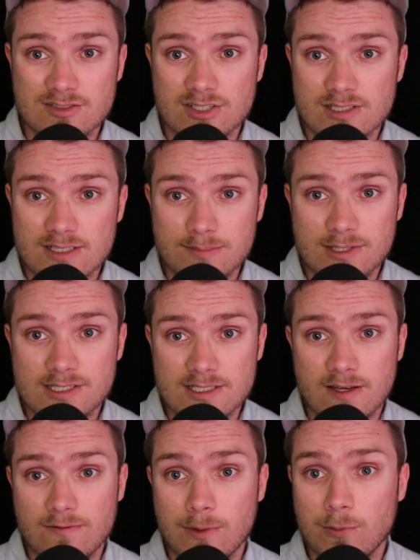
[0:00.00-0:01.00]
just simply
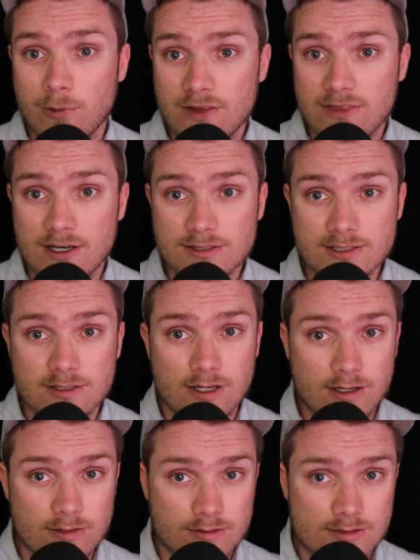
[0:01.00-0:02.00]
save up
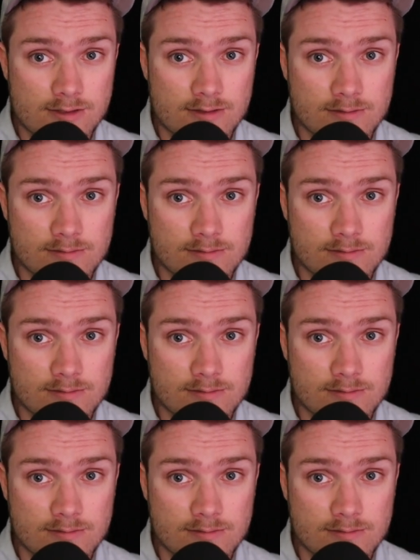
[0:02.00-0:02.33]
$1,000.